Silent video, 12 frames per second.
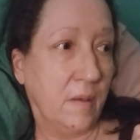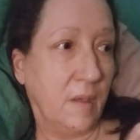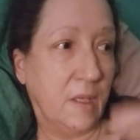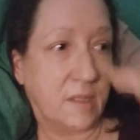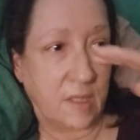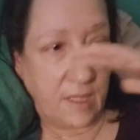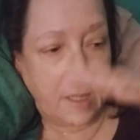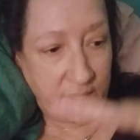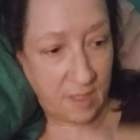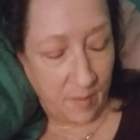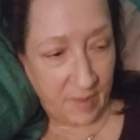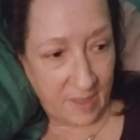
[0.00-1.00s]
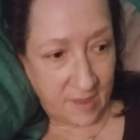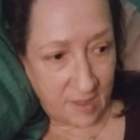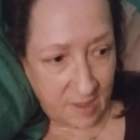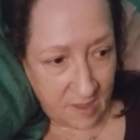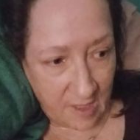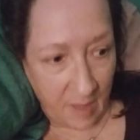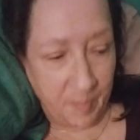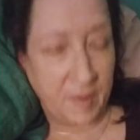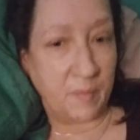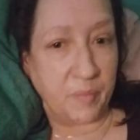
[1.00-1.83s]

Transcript: it's like somebody stepping,